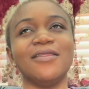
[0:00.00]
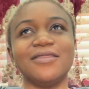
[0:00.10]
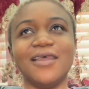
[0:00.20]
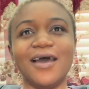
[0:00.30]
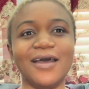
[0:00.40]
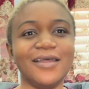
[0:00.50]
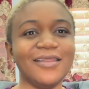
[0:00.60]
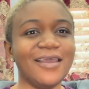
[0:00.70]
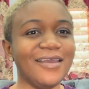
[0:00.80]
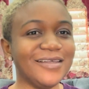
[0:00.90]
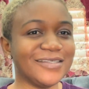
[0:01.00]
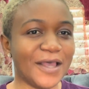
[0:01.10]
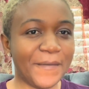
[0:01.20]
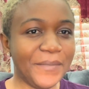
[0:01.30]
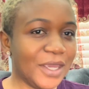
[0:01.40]
that is
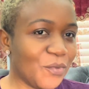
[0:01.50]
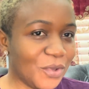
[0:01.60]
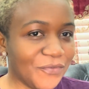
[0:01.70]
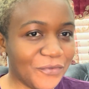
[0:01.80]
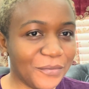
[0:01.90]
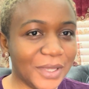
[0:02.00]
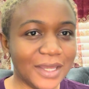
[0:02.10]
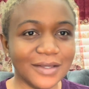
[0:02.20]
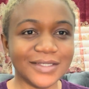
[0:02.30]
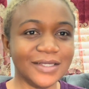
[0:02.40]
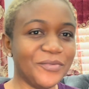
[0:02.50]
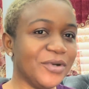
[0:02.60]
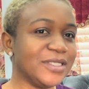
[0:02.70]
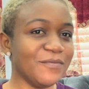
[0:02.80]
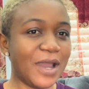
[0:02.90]
a big win for me,
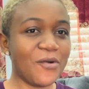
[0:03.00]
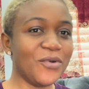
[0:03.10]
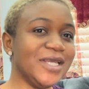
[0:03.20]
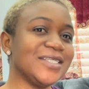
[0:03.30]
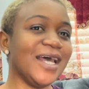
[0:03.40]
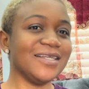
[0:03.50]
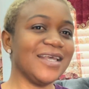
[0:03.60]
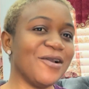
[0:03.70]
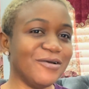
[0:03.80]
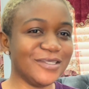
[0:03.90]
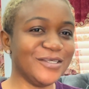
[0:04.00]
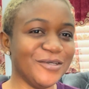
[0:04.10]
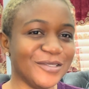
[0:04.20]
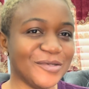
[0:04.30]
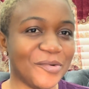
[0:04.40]
celebrating my wins as I
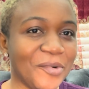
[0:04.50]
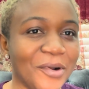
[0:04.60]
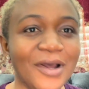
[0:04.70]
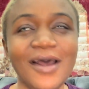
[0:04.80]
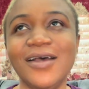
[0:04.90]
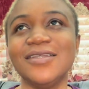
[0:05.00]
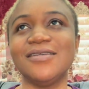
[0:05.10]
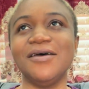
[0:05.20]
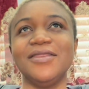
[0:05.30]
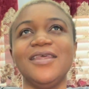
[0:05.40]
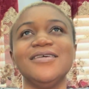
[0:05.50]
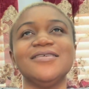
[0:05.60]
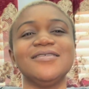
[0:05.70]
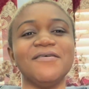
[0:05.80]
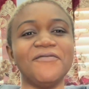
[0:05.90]
continue to grow. So this
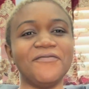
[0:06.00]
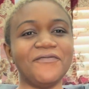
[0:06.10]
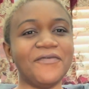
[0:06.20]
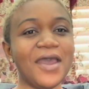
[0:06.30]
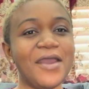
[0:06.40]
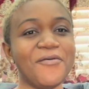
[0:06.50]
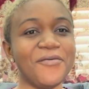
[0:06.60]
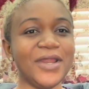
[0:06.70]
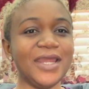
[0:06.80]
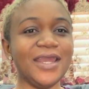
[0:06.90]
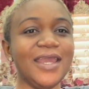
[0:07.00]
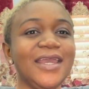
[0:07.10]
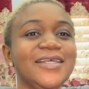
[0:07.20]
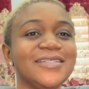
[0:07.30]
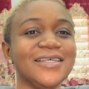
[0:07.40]
is a very
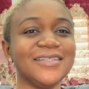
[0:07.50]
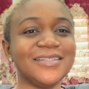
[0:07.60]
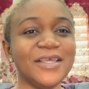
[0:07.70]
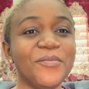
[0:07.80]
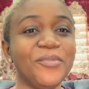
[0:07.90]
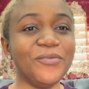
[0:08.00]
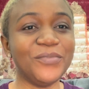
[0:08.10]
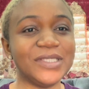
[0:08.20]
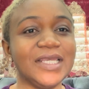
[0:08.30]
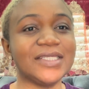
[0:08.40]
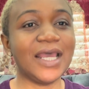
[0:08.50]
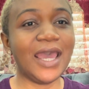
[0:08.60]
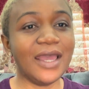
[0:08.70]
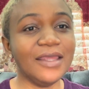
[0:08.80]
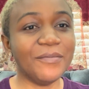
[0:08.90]
easy, simple business that
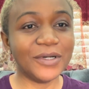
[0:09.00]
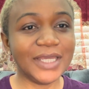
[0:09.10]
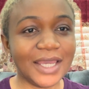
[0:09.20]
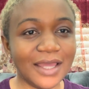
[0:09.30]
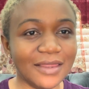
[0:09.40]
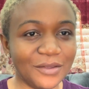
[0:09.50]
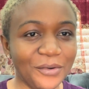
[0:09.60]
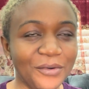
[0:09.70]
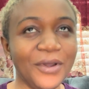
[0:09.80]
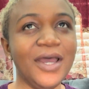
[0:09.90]
anybody can do,